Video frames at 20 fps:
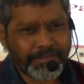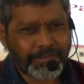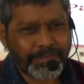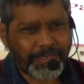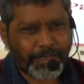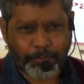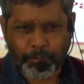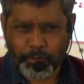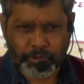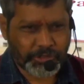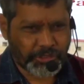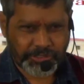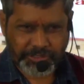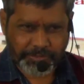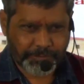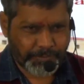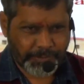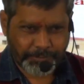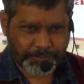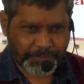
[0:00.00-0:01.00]
opposition
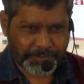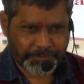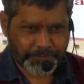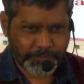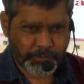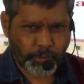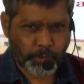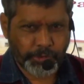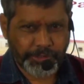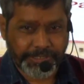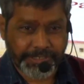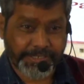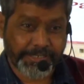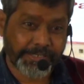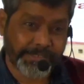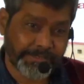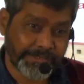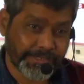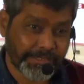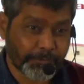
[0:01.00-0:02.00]
member. Though here
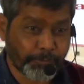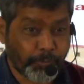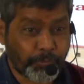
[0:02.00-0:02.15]
and there